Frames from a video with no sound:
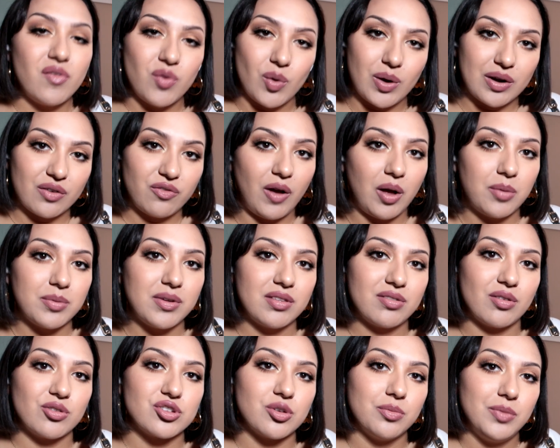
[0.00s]
you want to follow me on
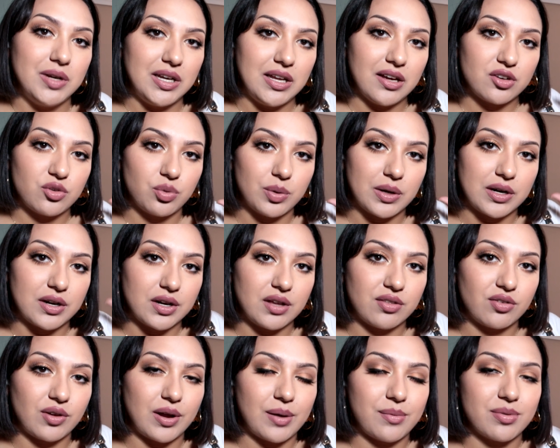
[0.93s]
social media, Twitter,
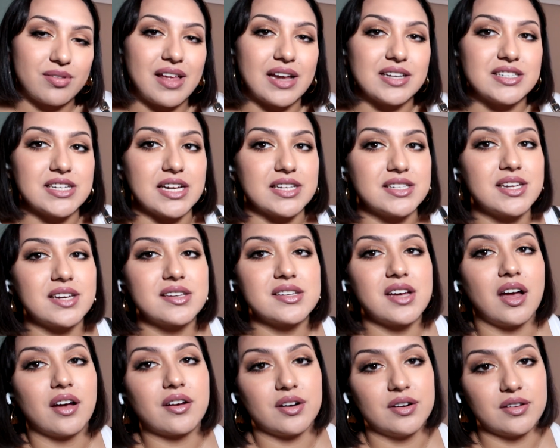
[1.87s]
Instagram, Snapchat,
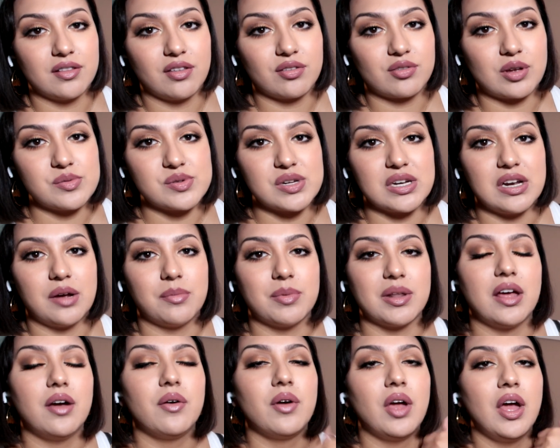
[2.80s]
TikTok, or in the description down
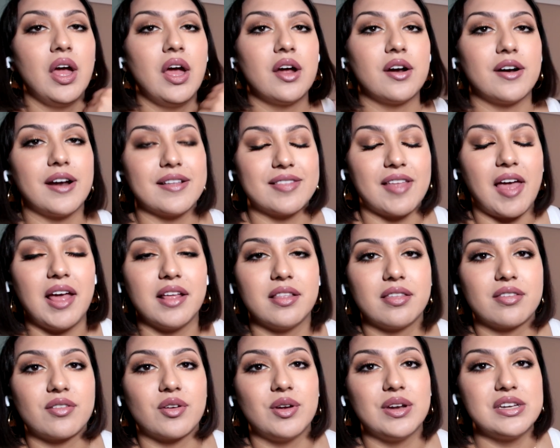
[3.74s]
below, or at the
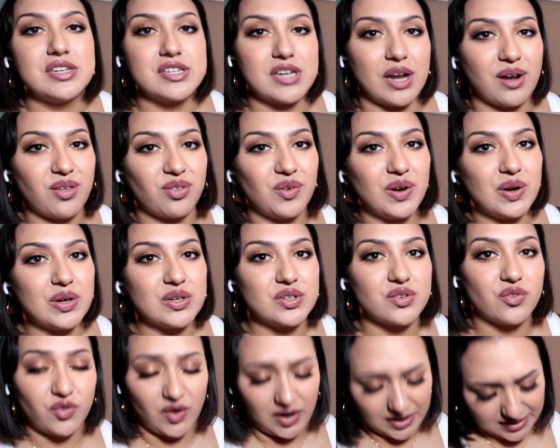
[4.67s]
end screen, share this video with
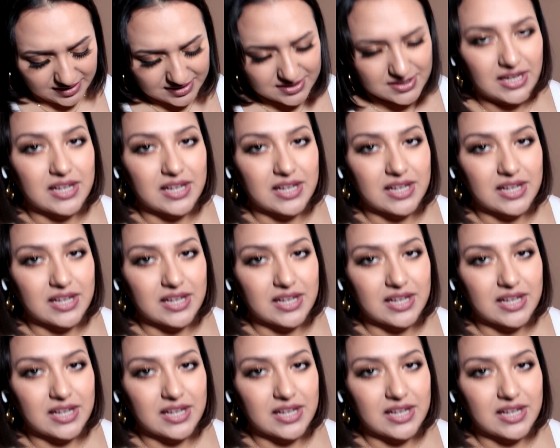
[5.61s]
your friends.